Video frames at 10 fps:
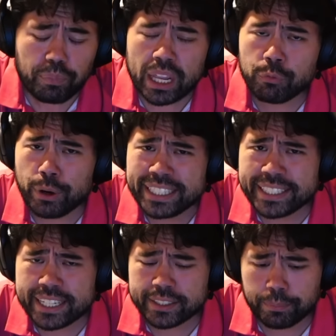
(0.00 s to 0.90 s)
if white
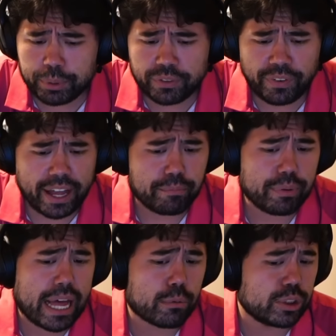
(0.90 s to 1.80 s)
takes on b5,
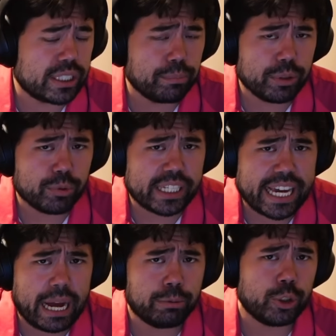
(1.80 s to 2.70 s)
black will simply
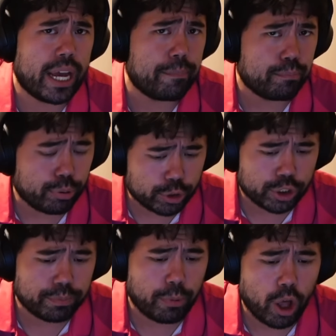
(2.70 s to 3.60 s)
recapture and push
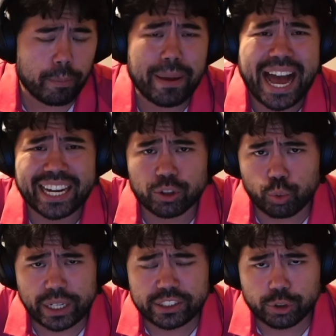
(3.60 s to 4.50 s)
the ball back into
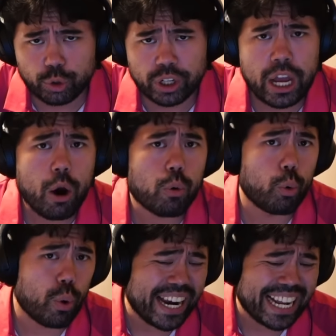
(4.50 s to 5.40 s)
white's court, where
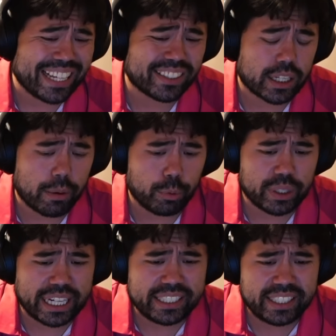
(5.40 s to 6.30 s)
white has to come up
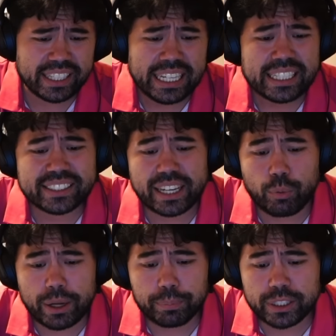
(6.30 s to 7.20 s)
with an idea. Say
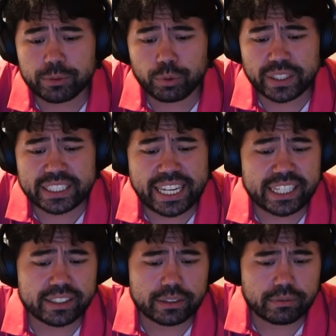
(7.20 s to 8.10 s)
white plays a move like
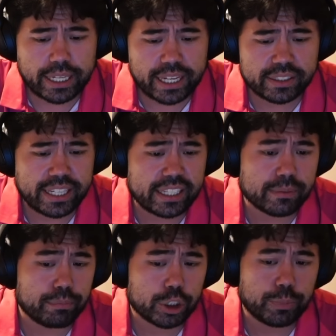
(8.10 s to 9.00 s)
takes,
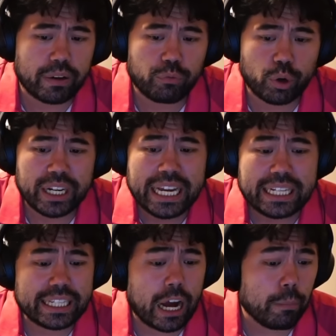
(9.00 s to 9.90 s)
and bishop f1.
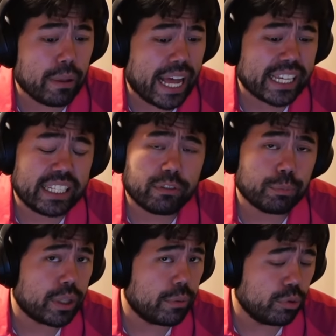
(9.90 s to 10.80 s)
Now black can even
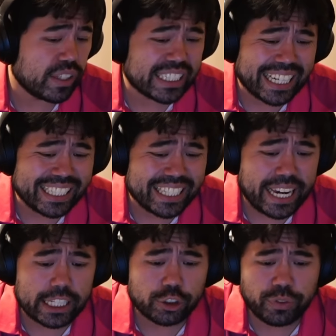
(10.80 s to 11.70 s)
play a move like knight to
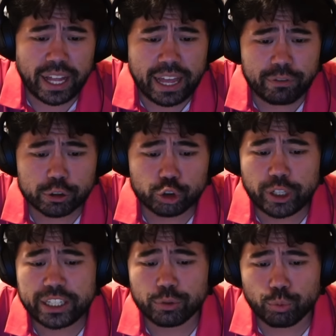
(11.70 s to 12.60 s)
h5 or
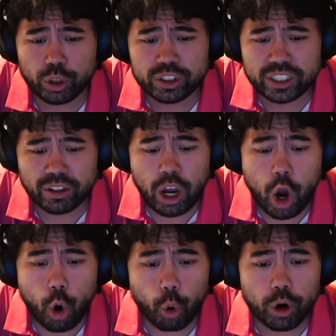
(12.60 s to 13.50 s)
trade the rooks here,
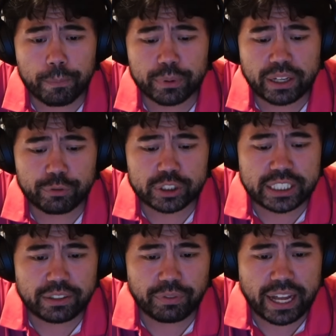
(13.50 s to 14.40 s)
or play for
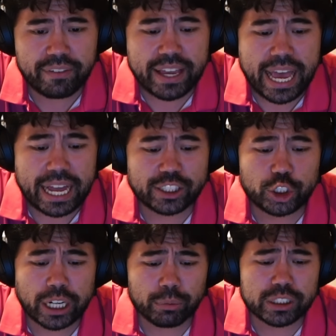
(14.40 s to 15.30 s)
d5. And
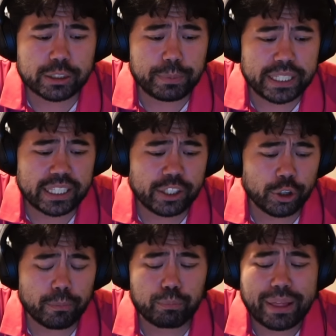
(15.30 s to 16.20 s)
generally speaking
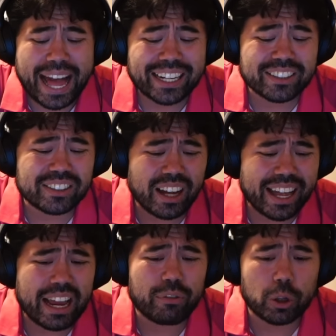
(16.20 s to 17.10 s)
here, black does
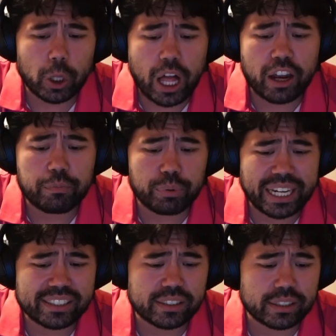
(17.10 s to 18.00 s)
not have a lot of
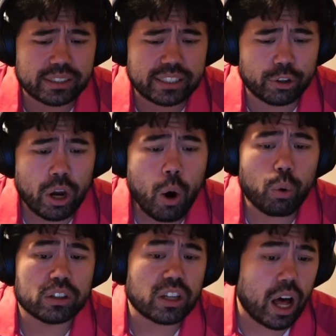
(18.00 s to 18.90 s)
plans to consider,
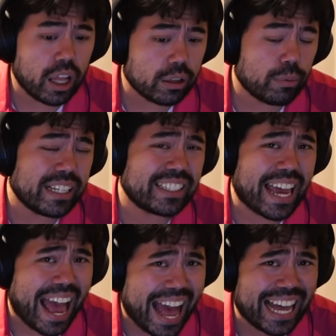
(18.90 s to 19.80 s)
whereas Alireza
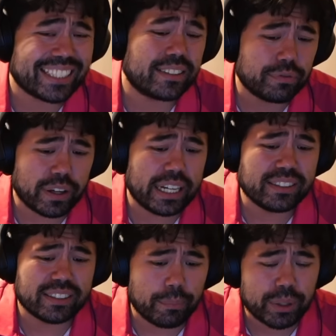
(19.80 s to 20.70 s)
has to
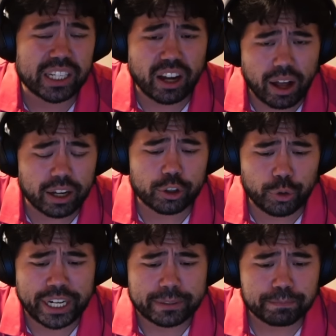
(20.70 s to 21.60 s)
find something
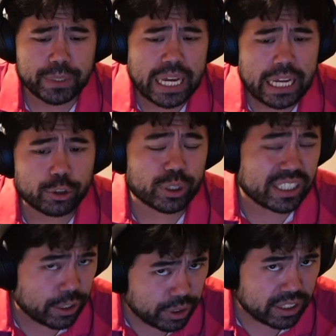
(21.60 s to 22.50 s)
concrete. So
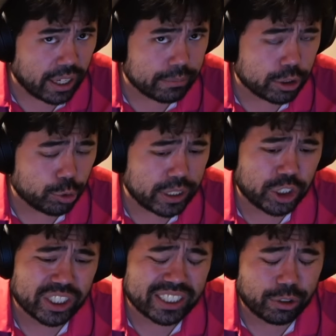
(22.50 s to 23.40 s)
considering the time
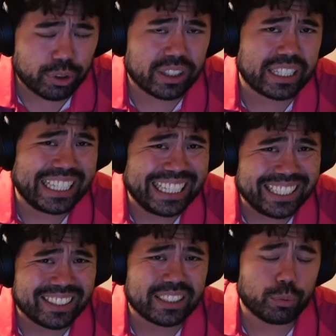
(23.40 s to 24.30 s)
situation, considering the
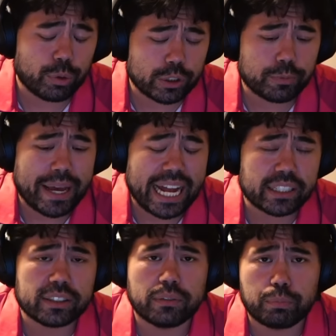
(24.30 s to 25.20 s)
ease with which
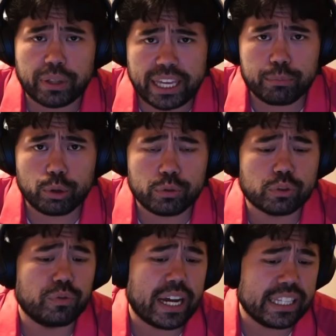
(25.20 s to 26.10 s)
Magnus can play moves
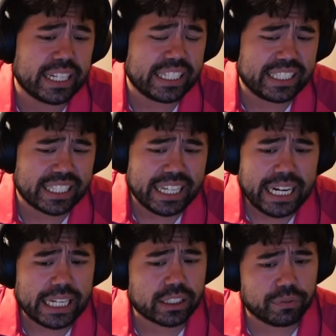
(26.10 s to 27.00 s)
or find the idea,
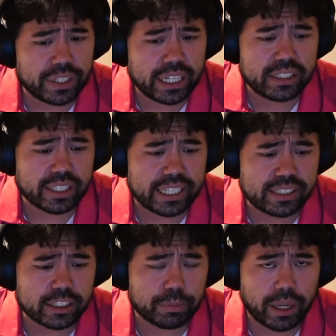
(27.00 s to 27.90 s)
it's a very
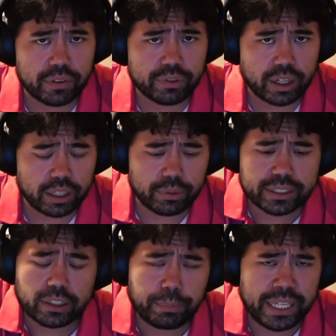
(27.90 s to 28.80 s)
dicey spot for
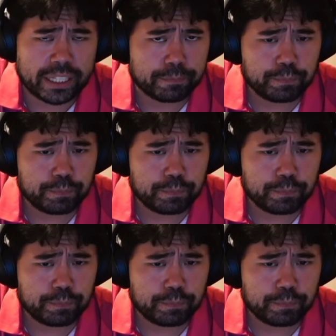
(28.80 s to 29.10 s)
Alireza to be in.